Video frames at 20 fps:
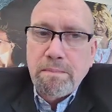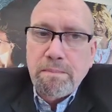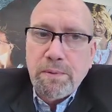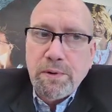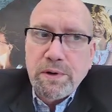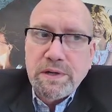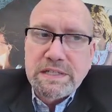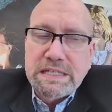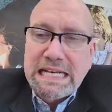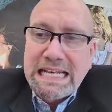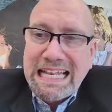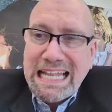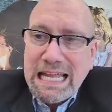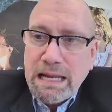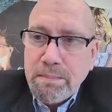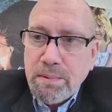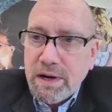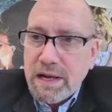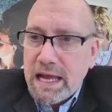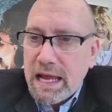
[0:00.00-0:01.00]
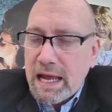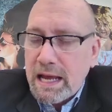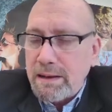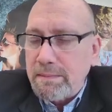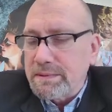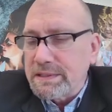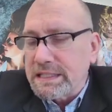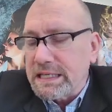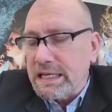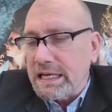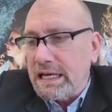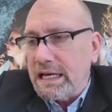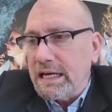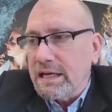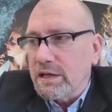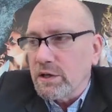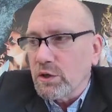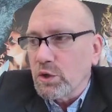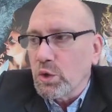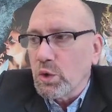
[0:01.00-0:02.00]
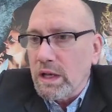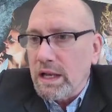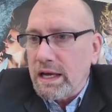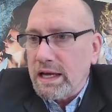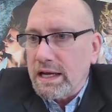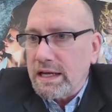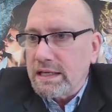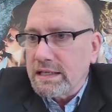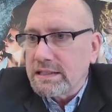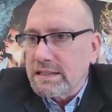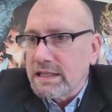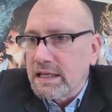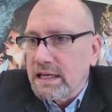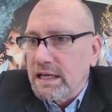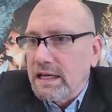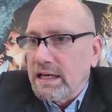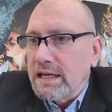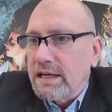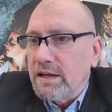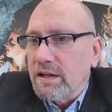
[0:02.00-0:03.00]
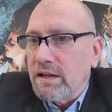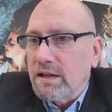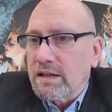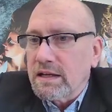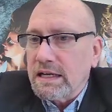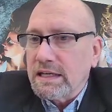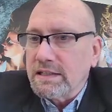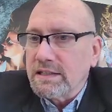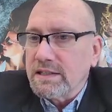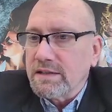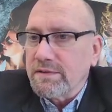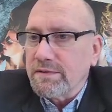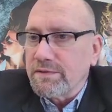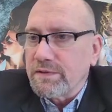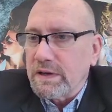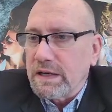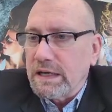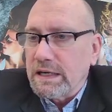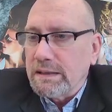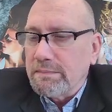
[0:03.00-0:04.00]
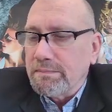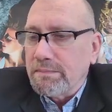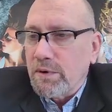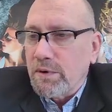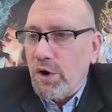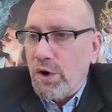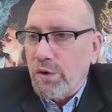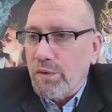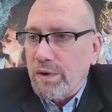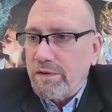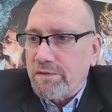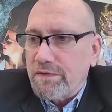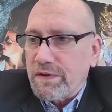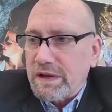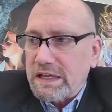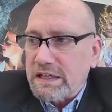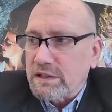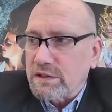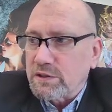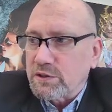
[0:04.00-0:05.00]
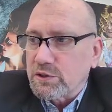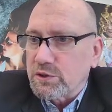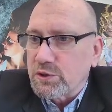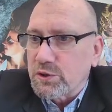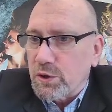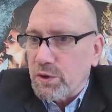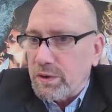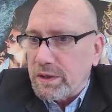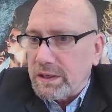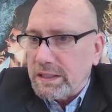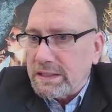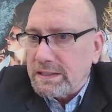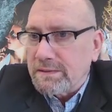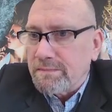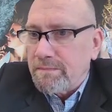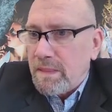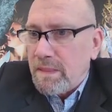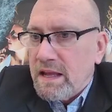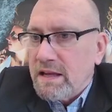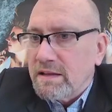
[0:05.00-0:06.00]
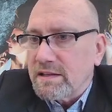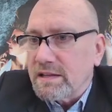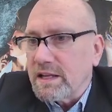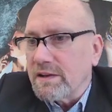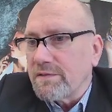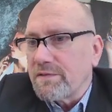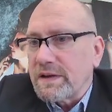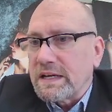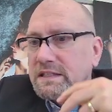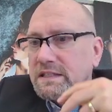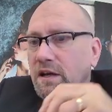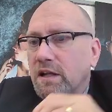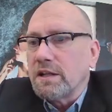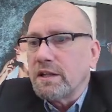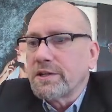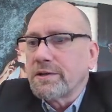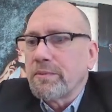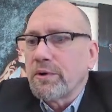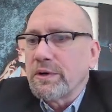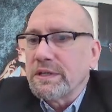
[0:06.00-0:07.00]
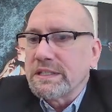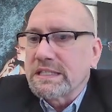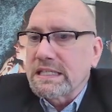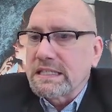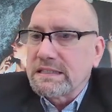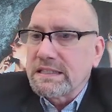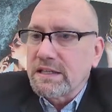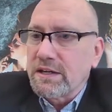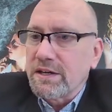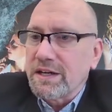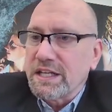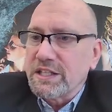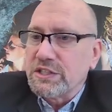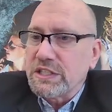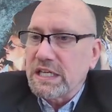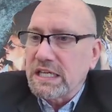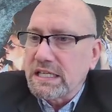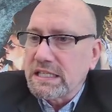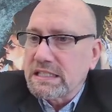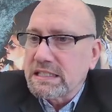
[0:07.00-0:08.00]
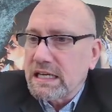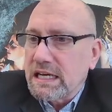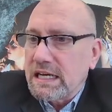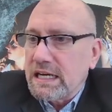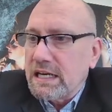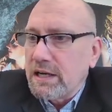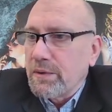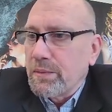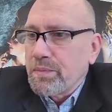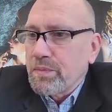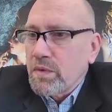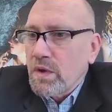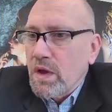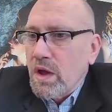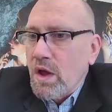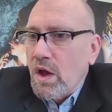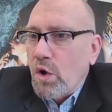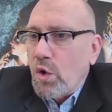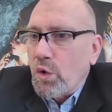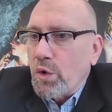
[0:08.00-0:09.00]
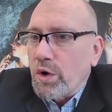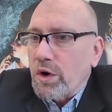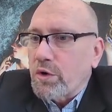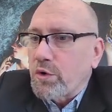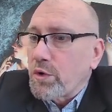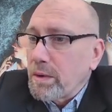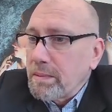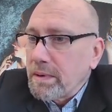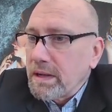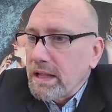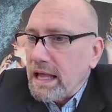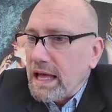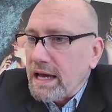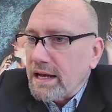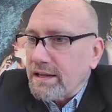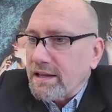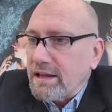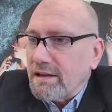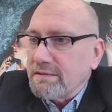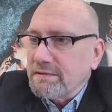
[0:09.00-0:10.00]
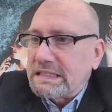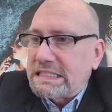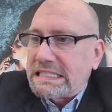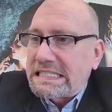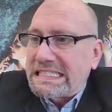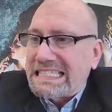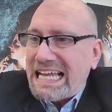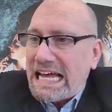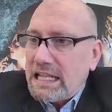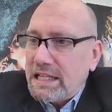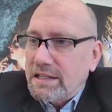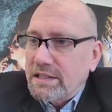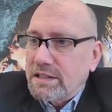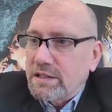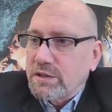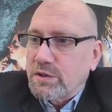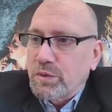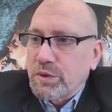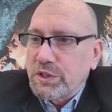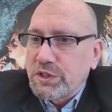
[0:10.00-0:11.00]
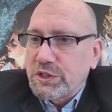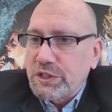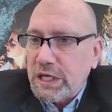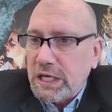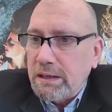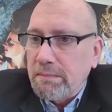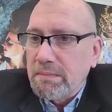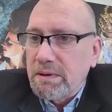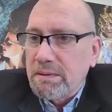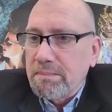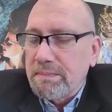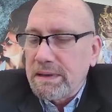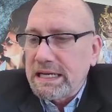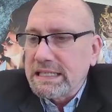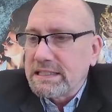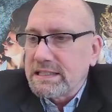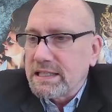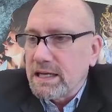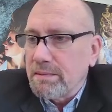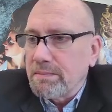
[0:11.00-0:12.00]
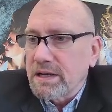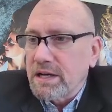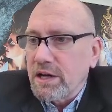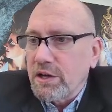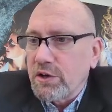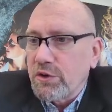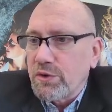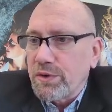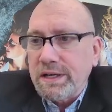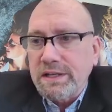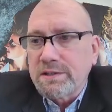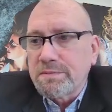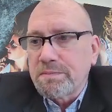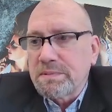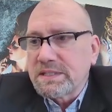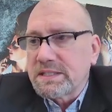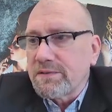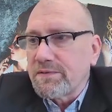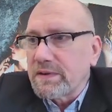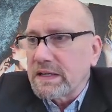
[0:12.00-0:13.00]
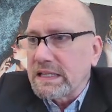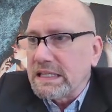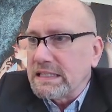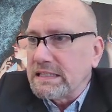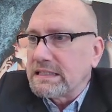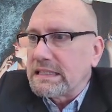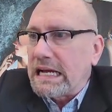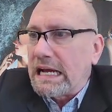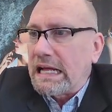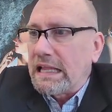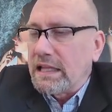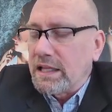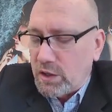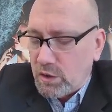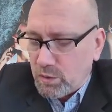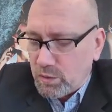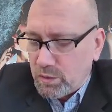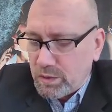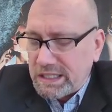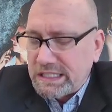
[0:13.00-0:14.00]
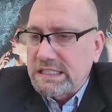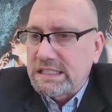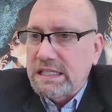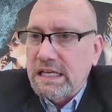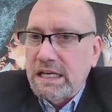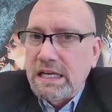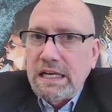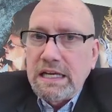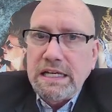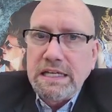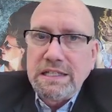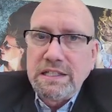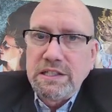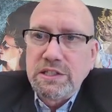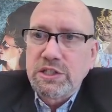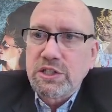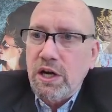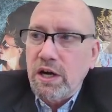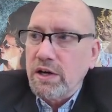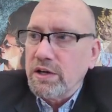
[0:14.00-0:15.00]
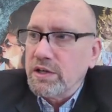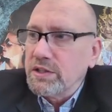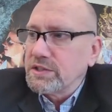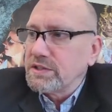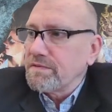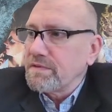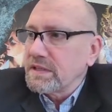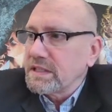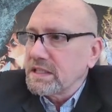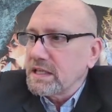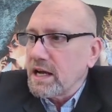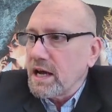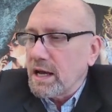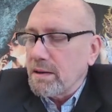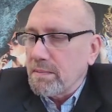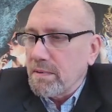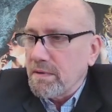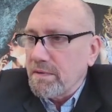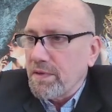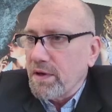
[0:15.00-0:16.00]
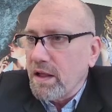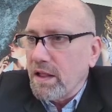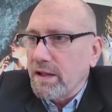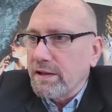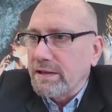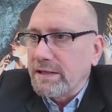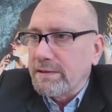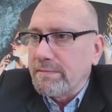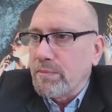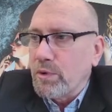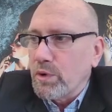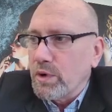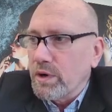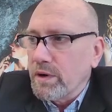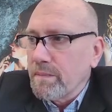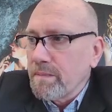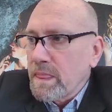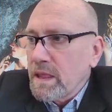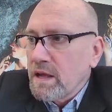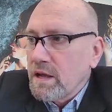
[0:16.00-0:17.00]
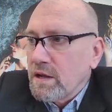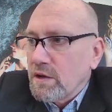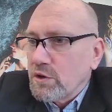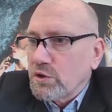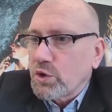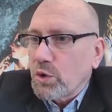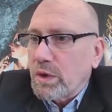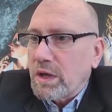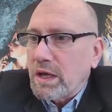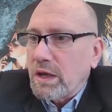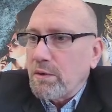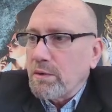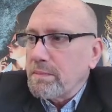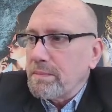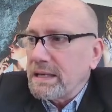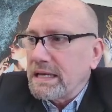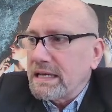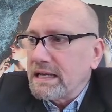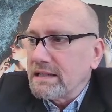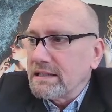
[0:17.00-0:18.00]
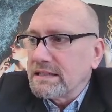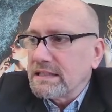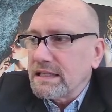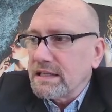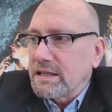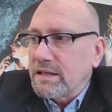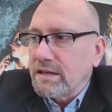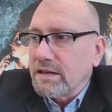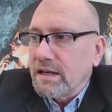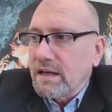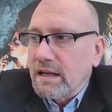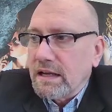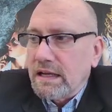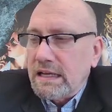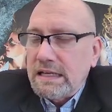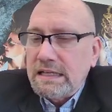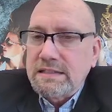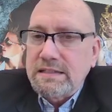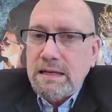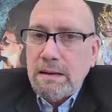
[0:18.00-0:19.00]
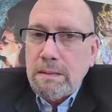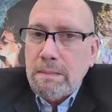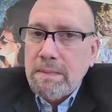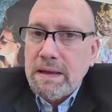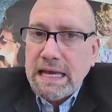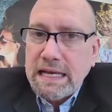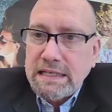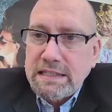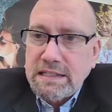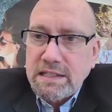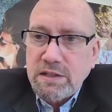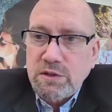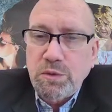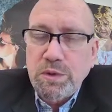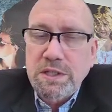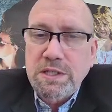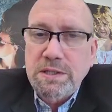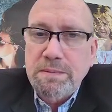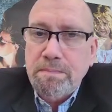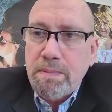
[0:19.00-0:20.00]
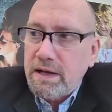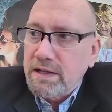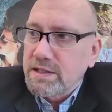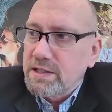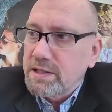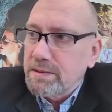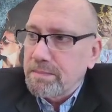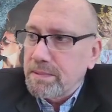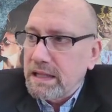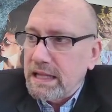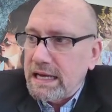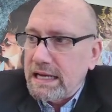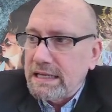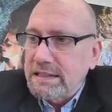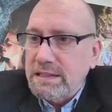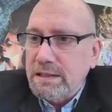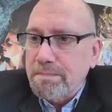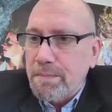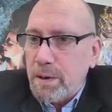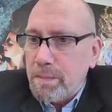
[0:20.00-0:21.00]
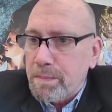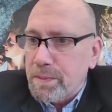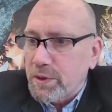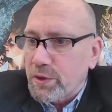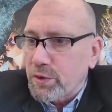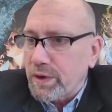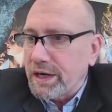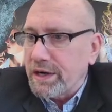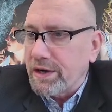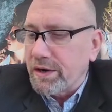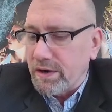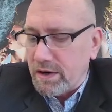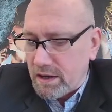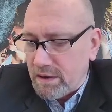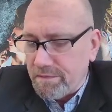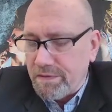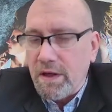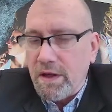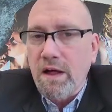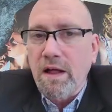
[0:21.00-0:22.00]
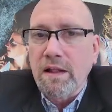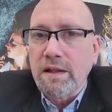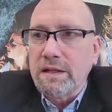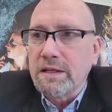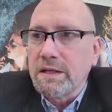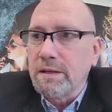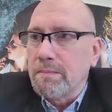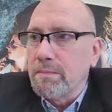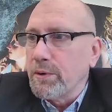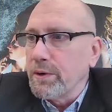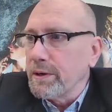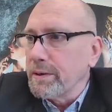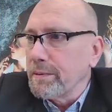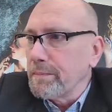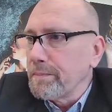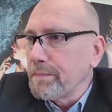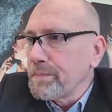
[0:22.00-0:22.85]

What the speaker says: prison labor camps and gulags and all kinds of horrific stories. Significance: Holodomor is considered a genocide or a criminal act of Stalin's regime by some countries. Specifically, Stalin was in charge of the time of the Holodomor, so he would be considered, in some cases, responsible as a perpetrator of the Holodomor.